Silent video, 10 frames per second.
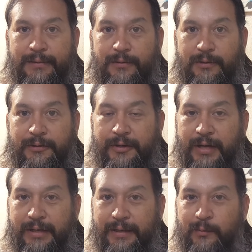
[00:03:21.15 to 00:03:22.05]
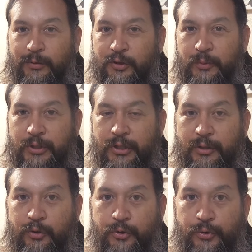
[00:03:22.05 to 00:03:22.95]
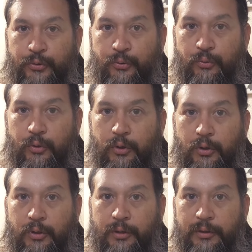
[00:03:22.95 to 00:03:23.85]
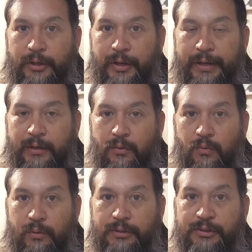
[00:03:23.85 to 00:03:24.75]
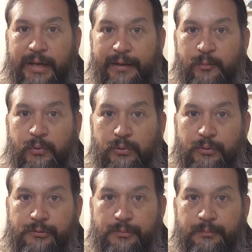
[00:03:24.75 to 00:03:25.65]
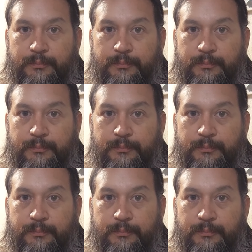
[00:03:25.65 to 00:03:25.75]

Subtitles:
are not able to be done through kinetic or static pulls.